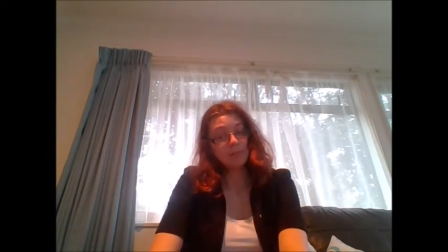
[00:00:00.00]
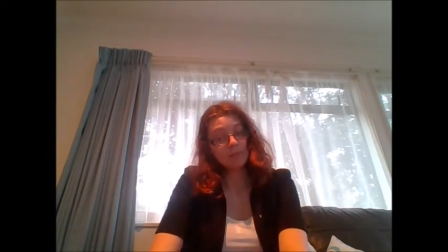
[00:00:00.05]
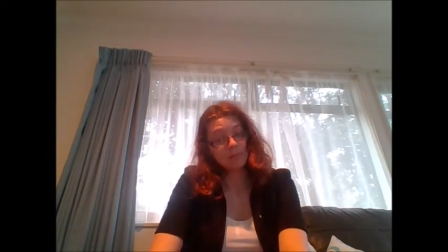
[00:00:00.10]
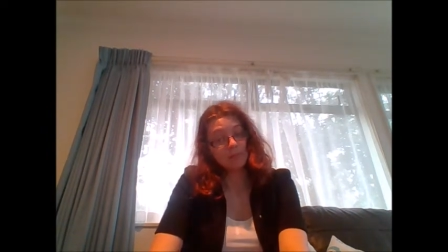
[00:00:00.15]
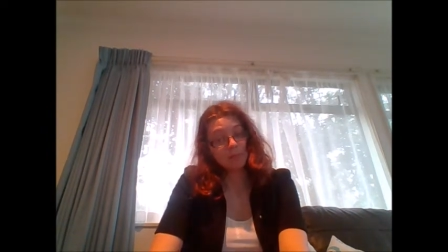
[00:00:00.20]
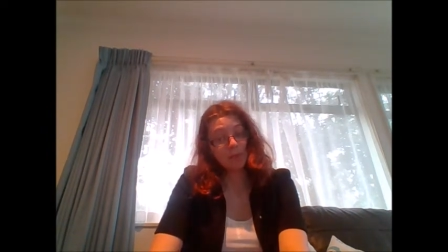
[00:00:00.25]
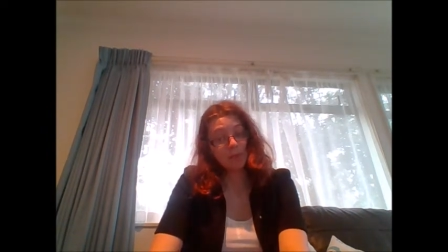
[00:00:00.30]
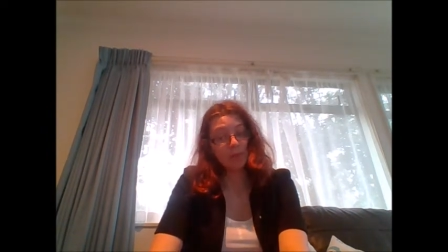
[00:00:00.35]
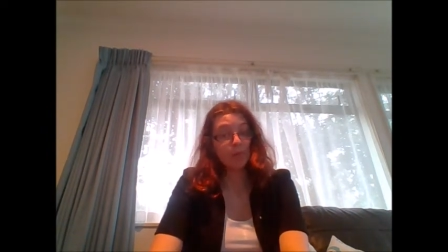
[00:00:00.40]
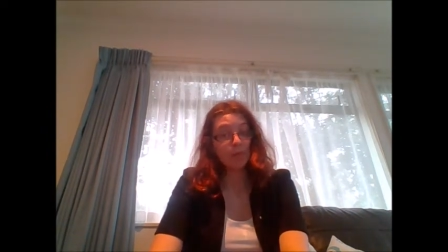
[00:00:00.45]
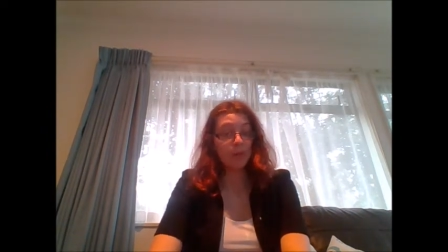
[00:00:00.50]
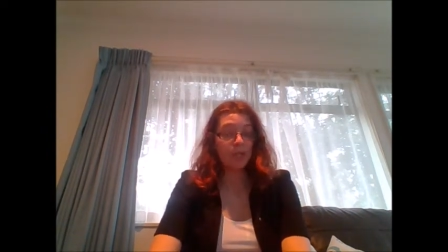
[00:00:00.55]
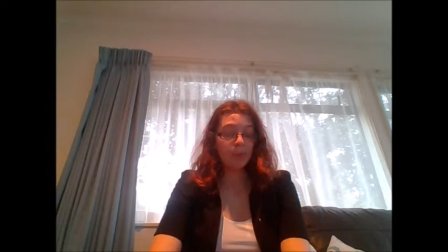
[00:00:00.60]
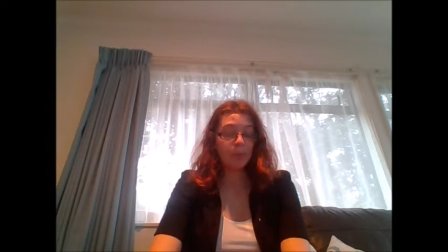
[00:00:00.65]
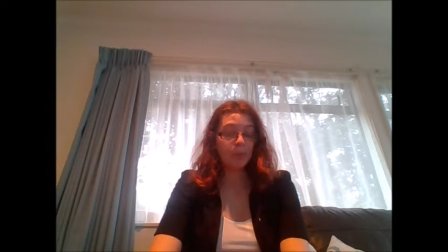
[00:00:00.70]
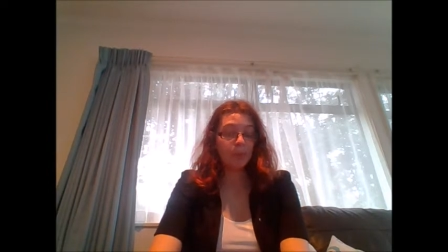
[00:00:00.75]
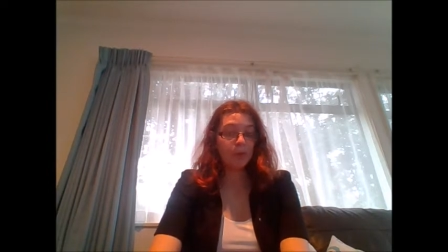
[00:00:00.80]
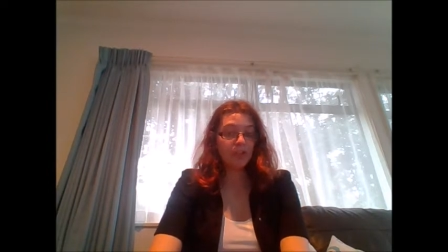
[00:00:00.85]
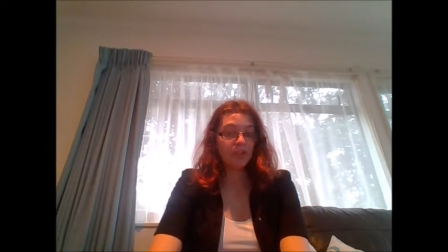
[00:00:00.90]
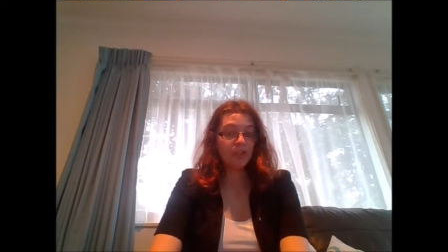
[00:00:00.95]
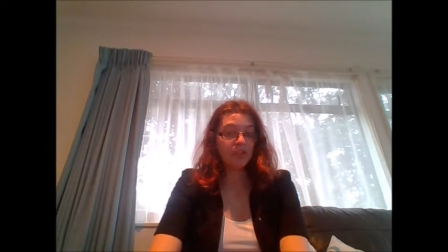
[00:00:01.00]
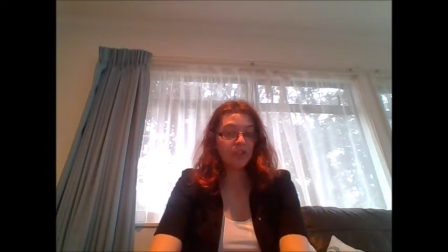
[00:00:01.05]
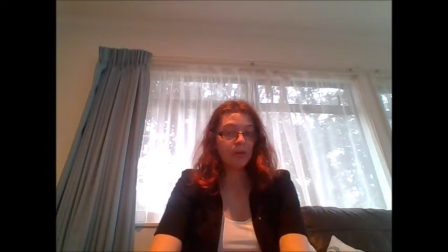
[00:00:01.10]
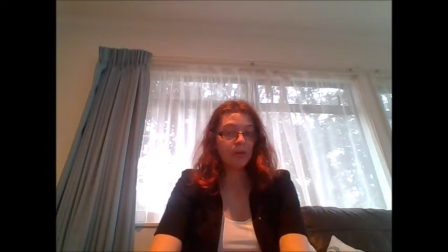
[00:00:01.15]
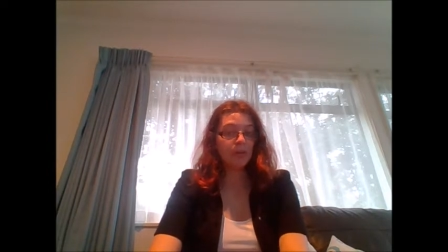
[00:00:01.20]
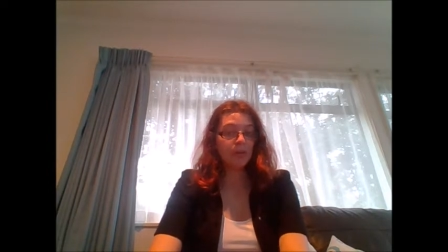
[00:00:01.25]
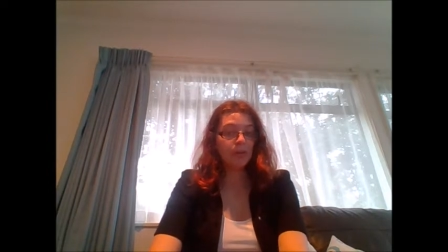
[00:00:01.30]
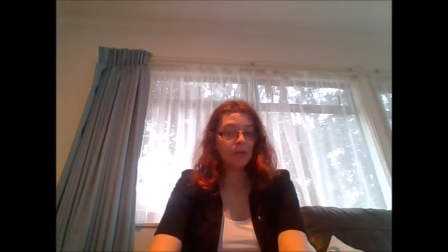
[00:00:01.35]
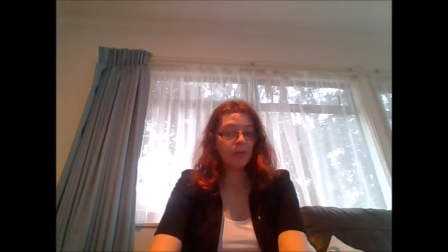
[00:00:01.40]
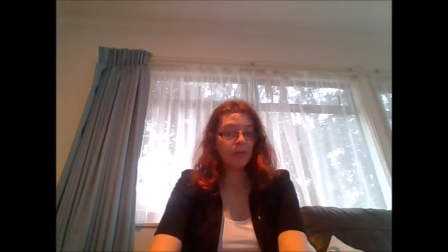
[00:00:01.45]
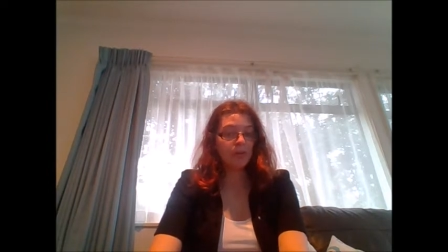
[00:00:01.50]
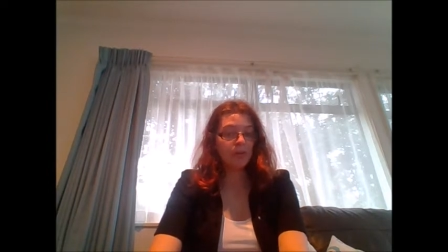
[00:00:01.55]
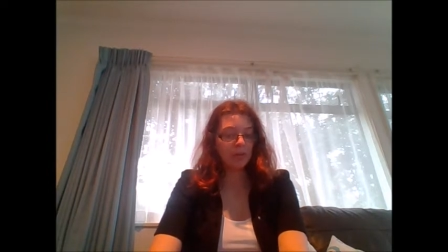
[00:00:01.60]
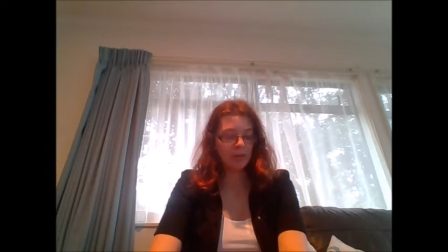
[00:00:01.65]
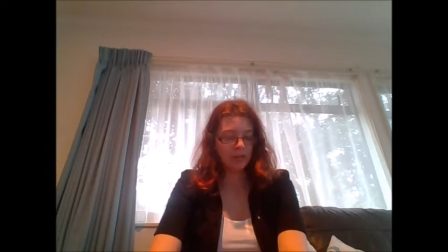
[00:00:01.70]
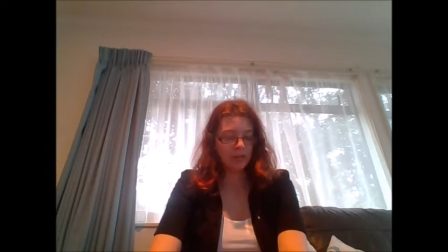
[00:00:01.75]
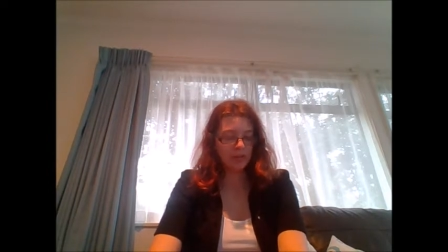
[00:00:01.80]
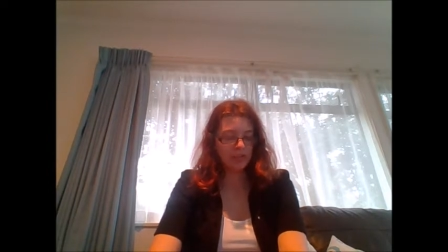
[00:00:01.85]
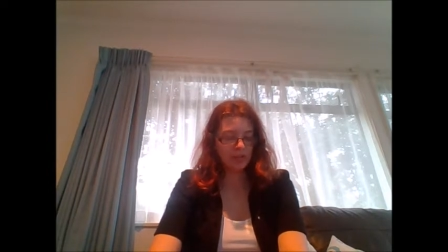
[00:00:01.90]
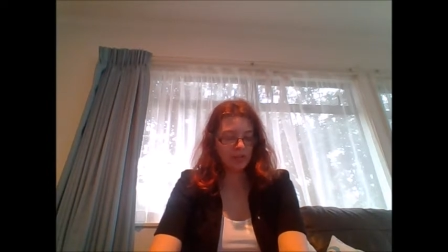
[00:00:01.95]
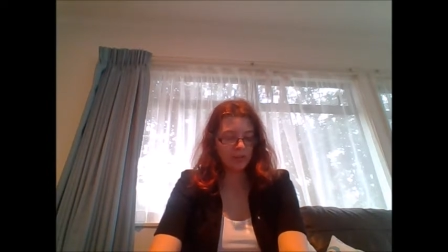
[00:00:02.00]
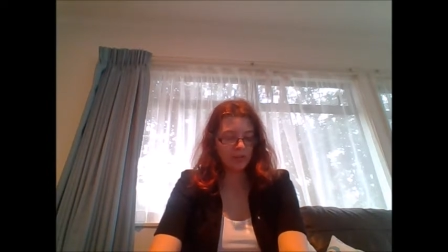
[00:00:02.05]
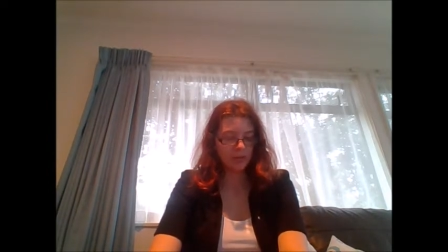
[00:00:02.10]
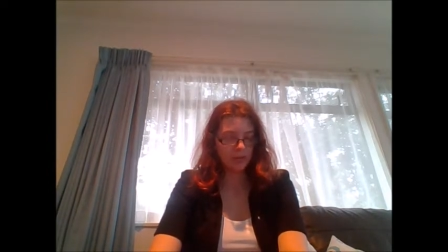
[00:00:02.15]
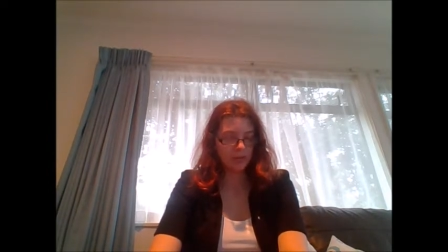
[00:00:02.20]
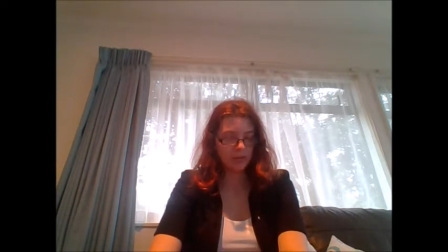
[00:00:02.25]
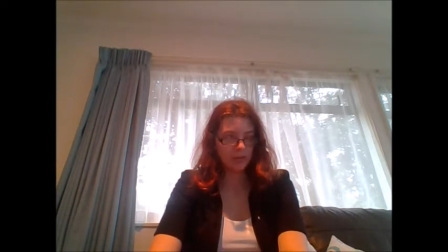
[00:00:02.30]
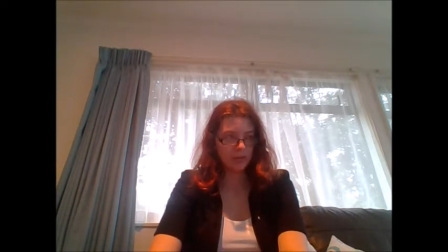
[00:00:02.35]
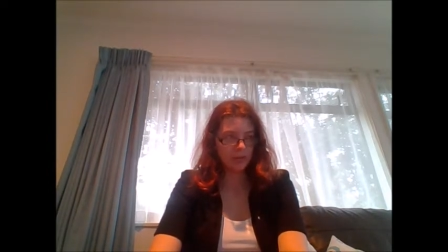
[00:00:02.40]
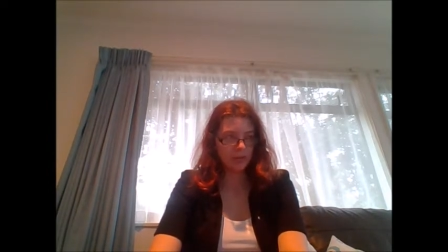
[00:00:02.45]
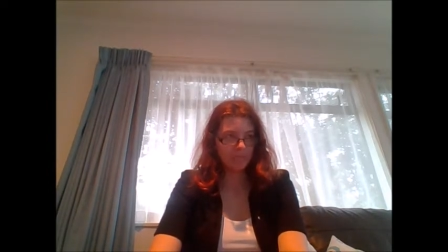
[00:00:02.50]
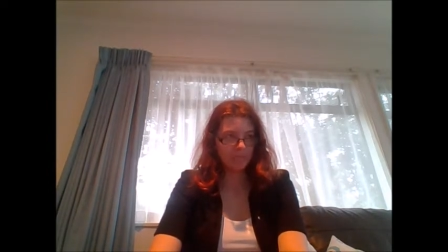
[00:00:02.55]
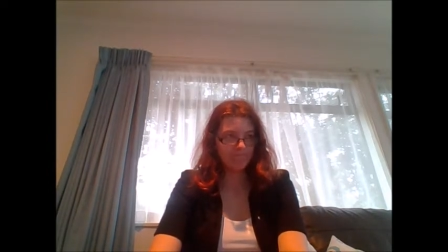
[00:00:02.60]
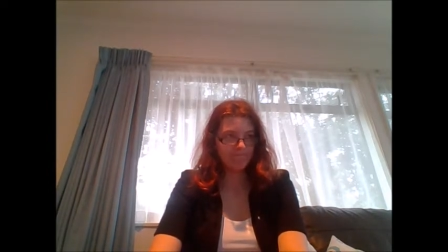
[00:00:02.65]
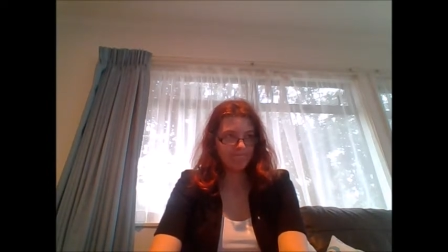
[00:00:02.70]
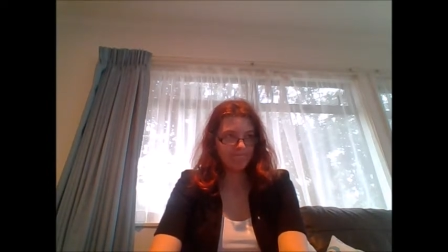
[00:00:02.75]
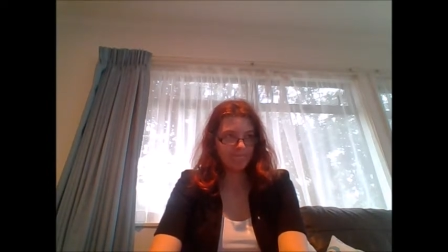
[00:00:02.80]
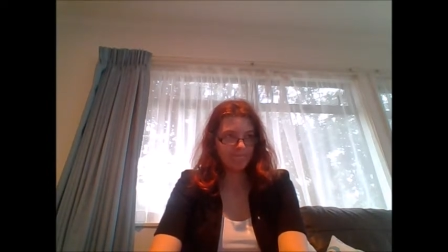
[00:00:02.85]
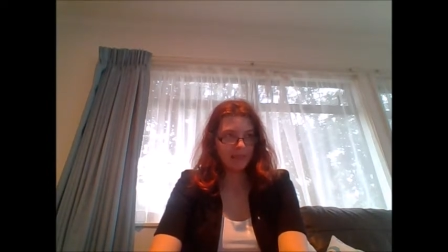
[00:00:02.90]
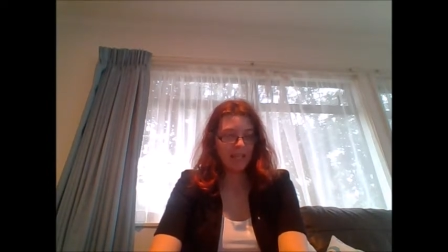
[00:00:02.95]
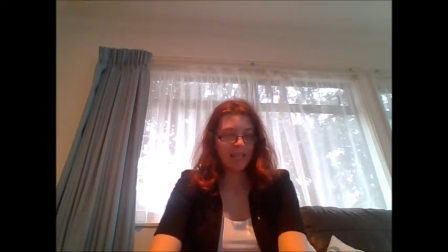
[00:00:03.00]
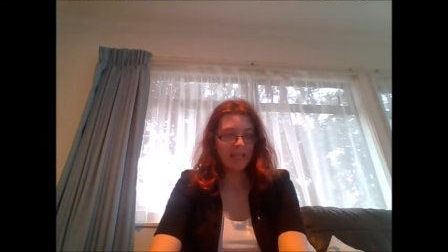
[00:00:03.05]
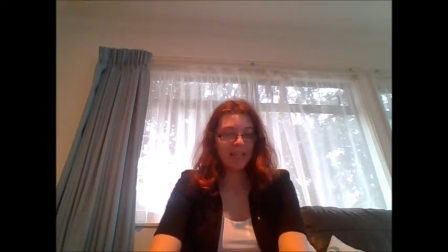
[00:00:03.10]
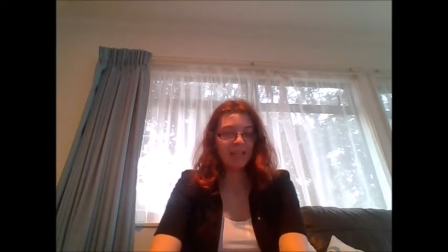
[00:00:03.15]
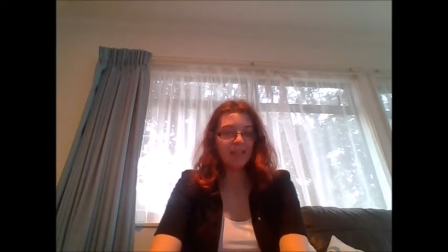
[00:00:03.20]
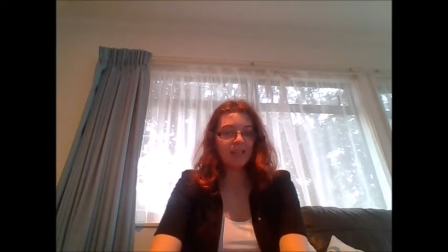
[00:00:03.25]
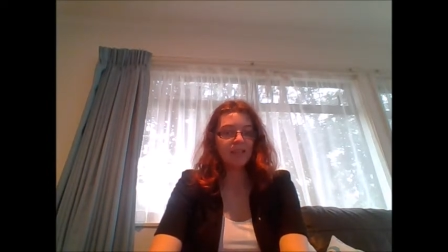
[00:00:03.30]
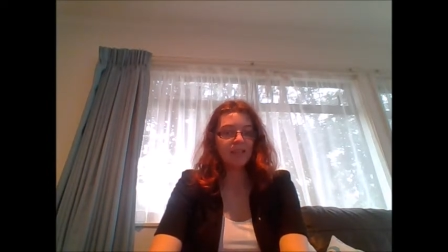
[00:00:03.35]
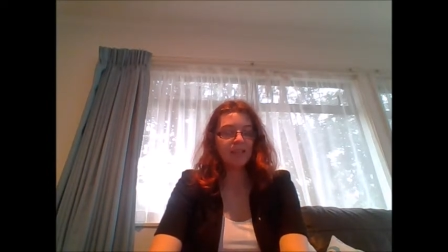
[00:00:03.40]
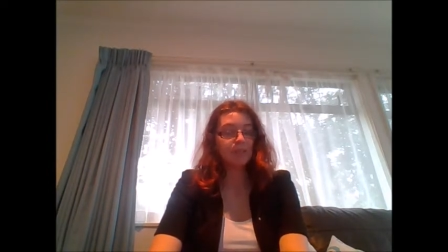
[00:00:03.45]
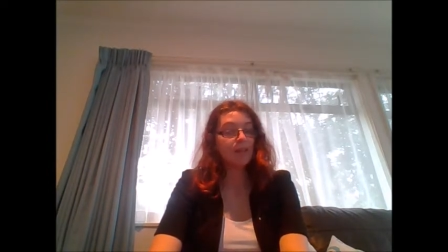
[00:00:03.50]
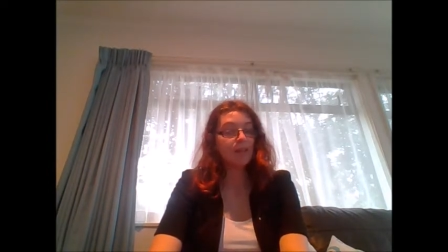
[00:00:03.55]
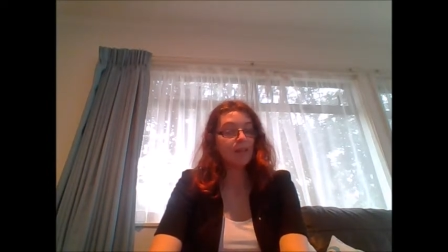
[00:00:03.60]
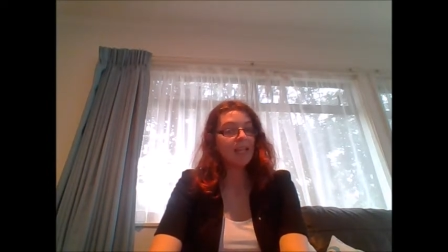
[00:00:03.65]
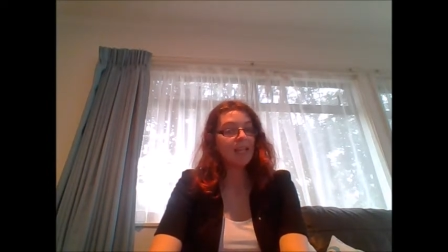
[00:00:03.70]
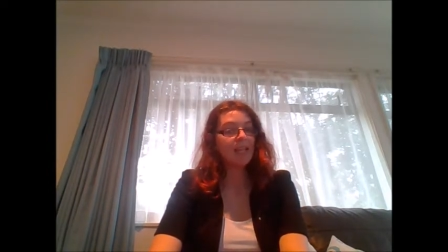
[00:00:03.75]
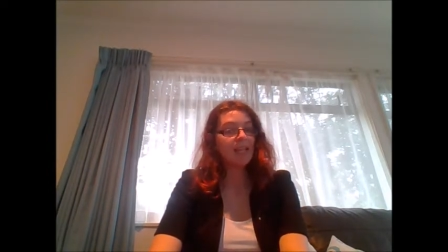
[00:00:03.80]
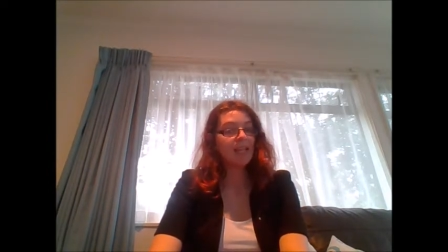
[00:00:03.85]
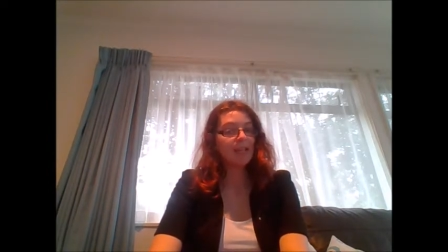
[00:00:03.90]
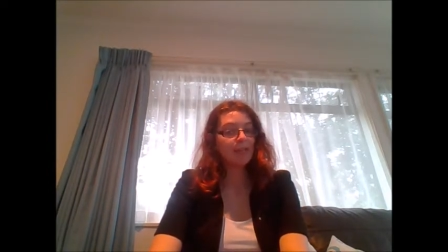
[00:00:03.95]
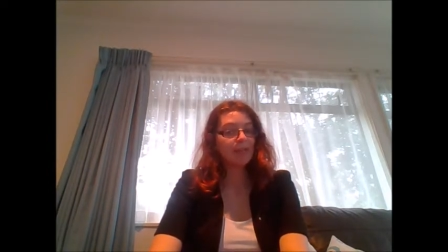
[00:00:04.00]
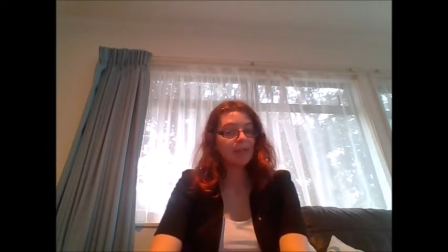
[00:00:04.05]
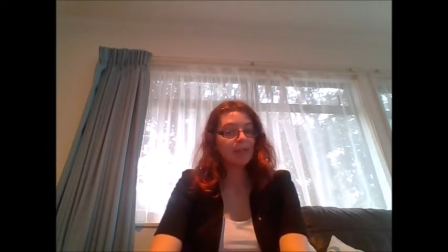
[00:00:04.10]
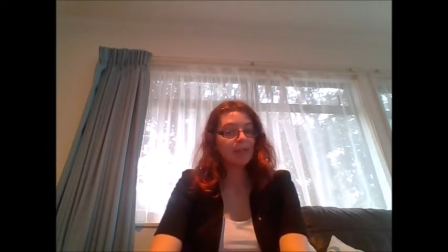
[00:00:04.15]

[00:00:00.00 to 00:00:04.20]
with what I wanted to do, which was to end my life.